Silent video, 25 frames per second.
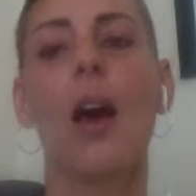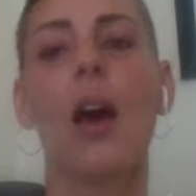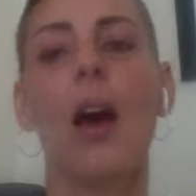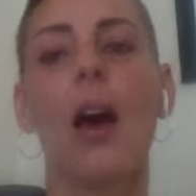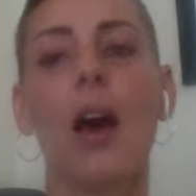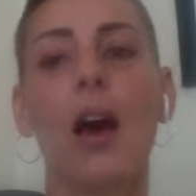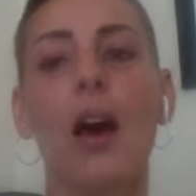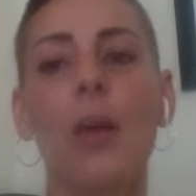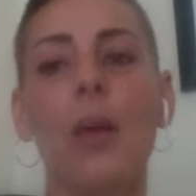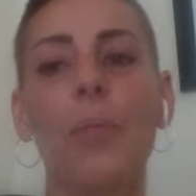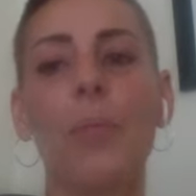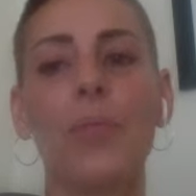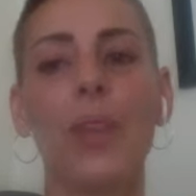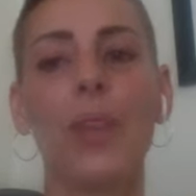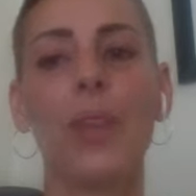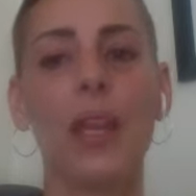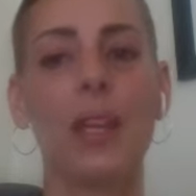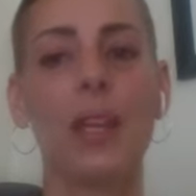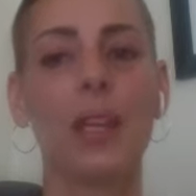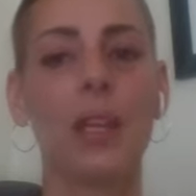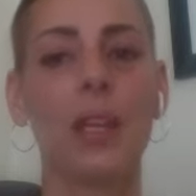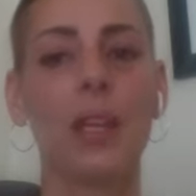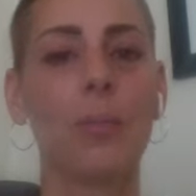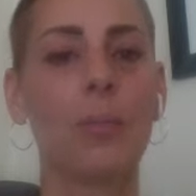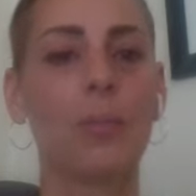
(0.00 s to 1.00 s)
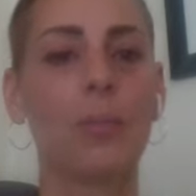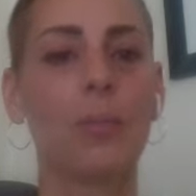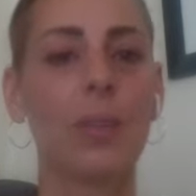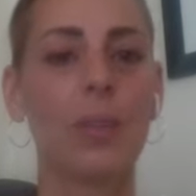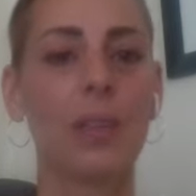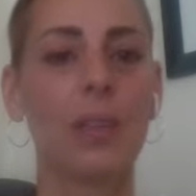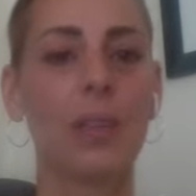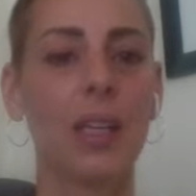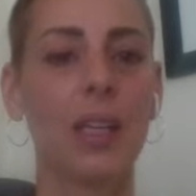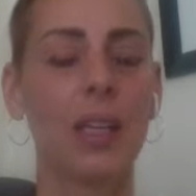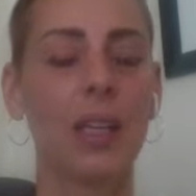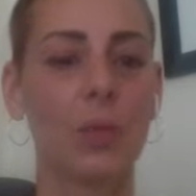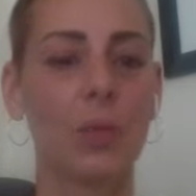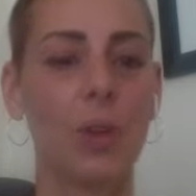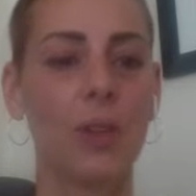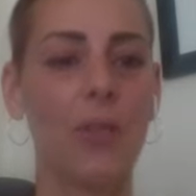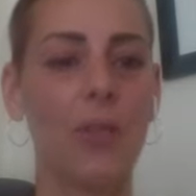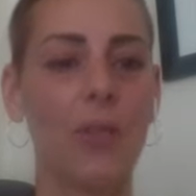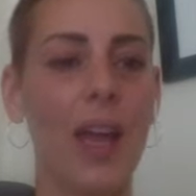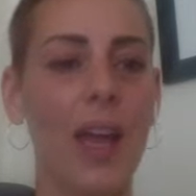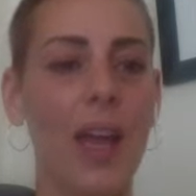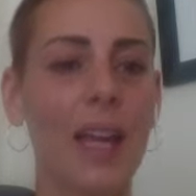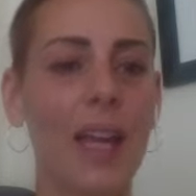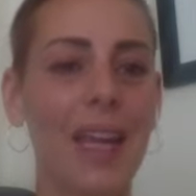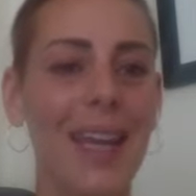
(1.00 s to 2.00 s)
um, that it completely gets rid of
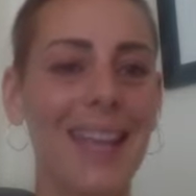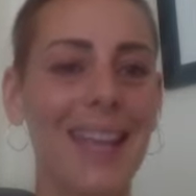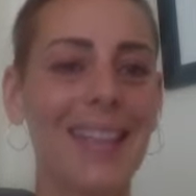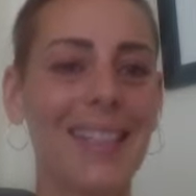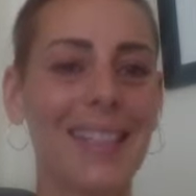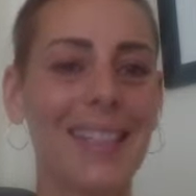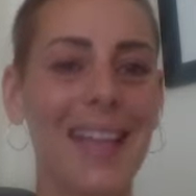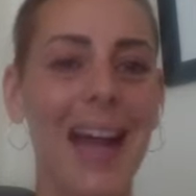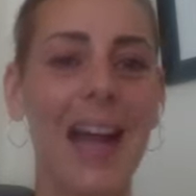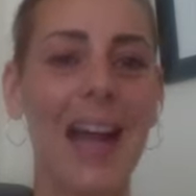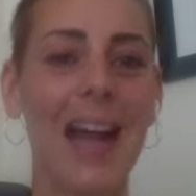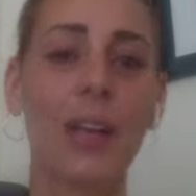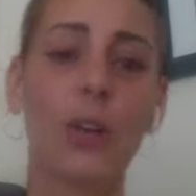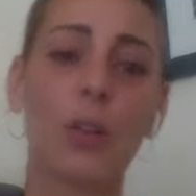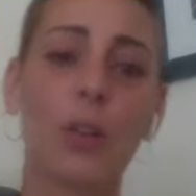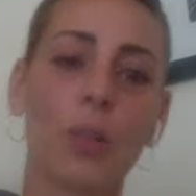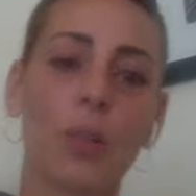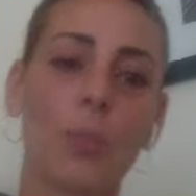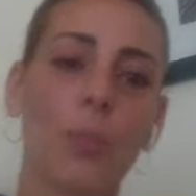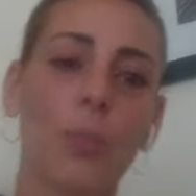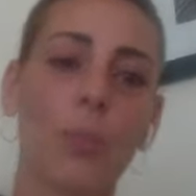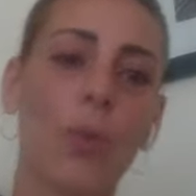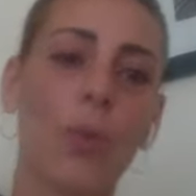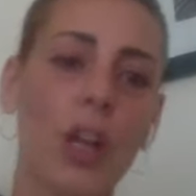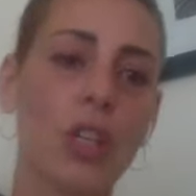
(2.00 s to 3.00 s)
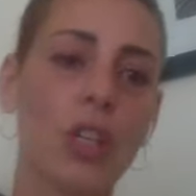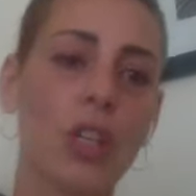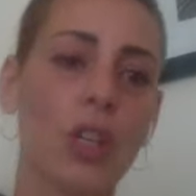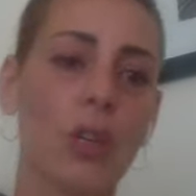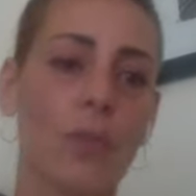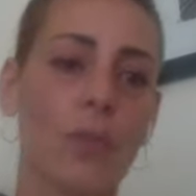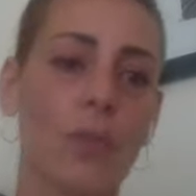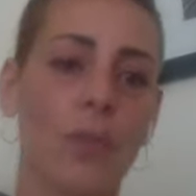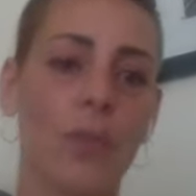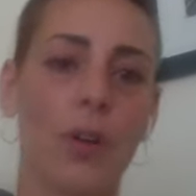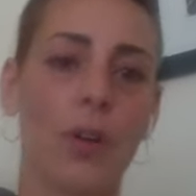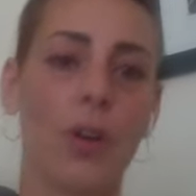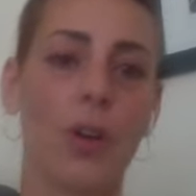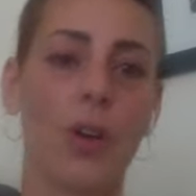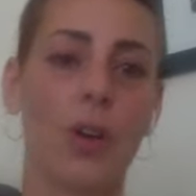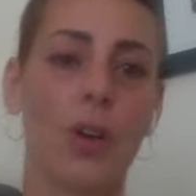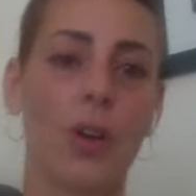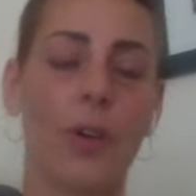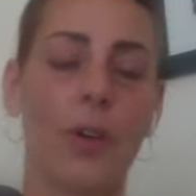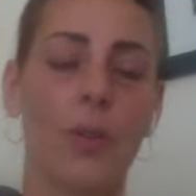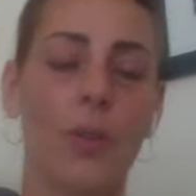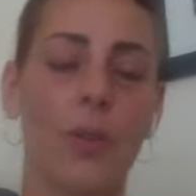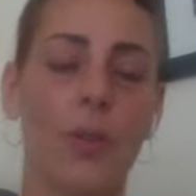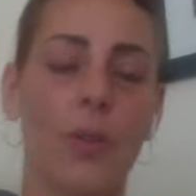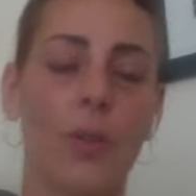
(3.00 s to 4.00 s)
any anxiety or depression for her.